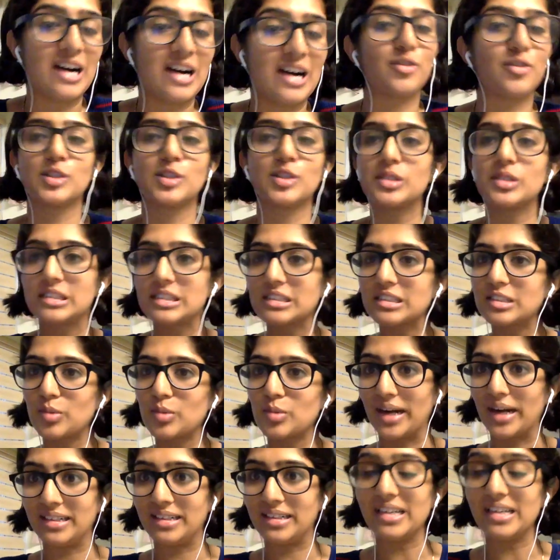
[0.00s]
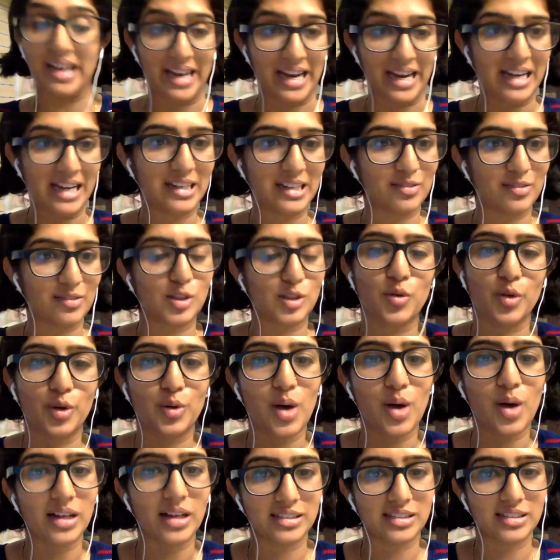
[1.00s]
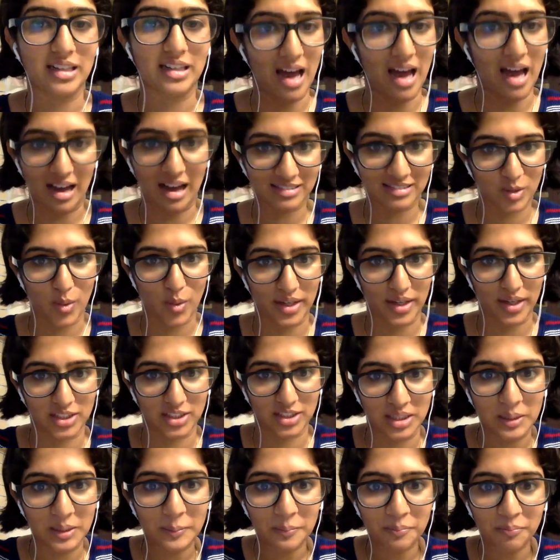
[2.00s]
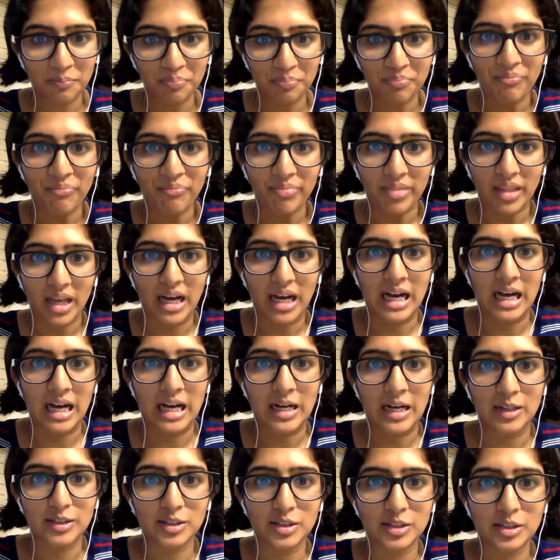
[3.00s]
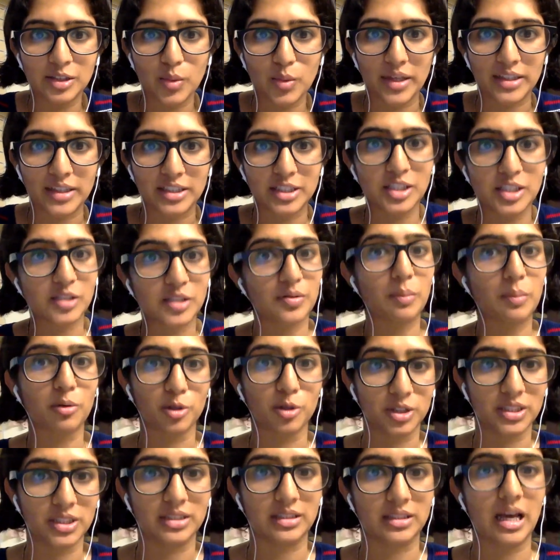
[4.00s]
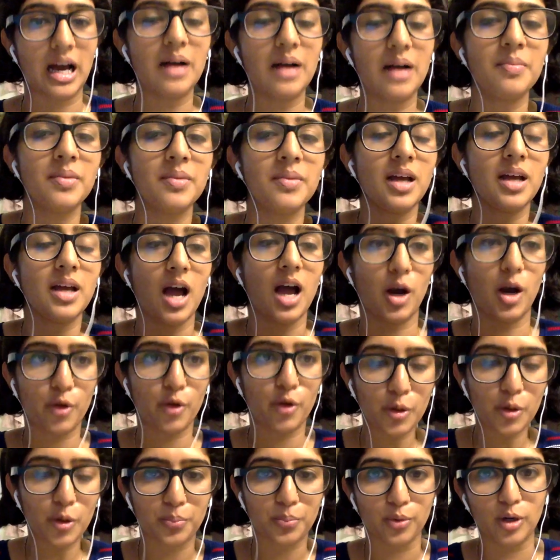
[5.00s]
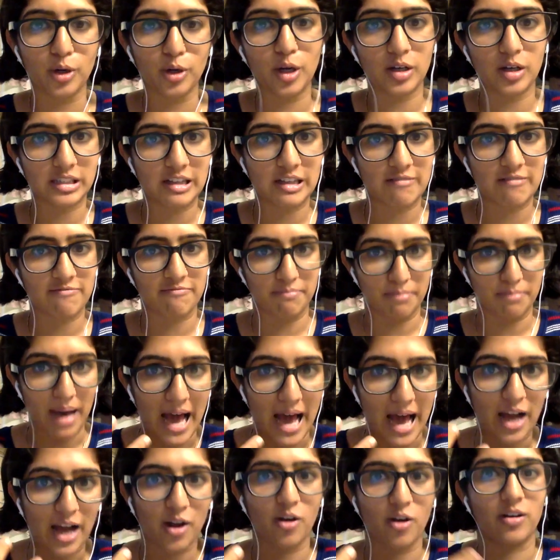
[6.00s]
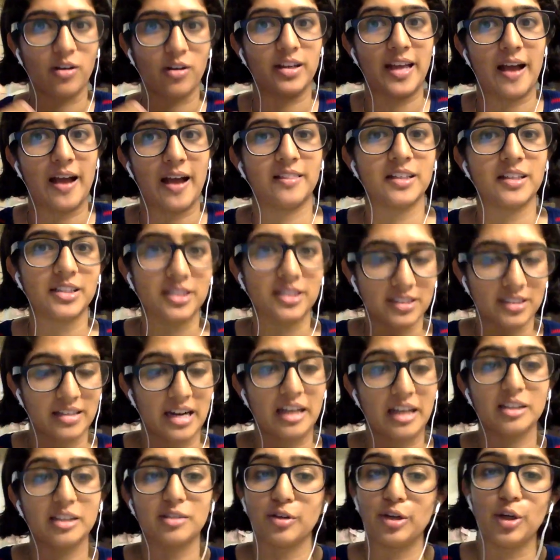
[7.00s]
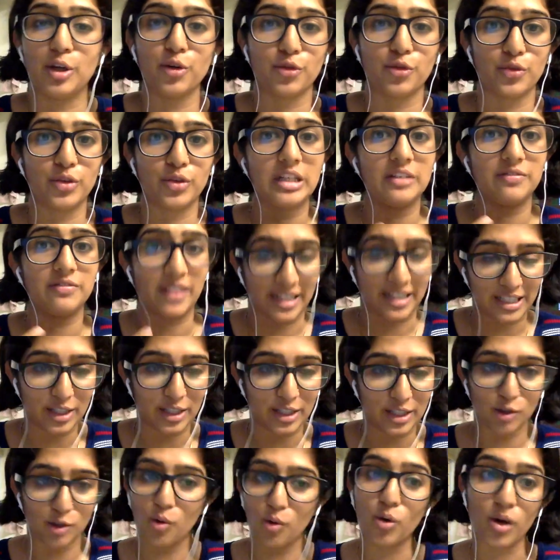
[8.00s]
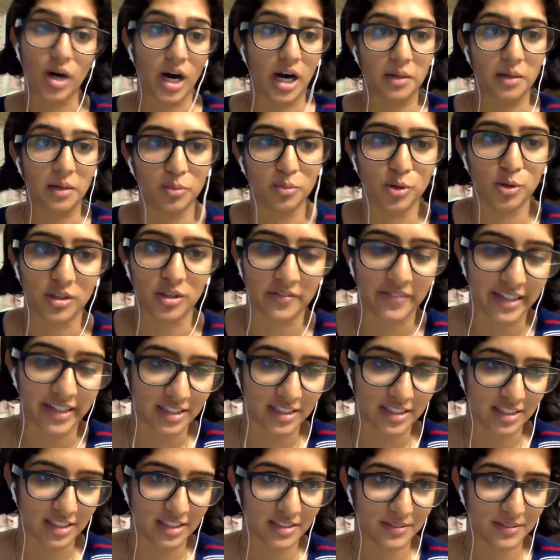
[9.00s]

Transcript: So it's 6:28. So we're going to ask the last question. This question is from Ruchita. How do you pull yourself back or gather strength when you feel very low or unmotivated?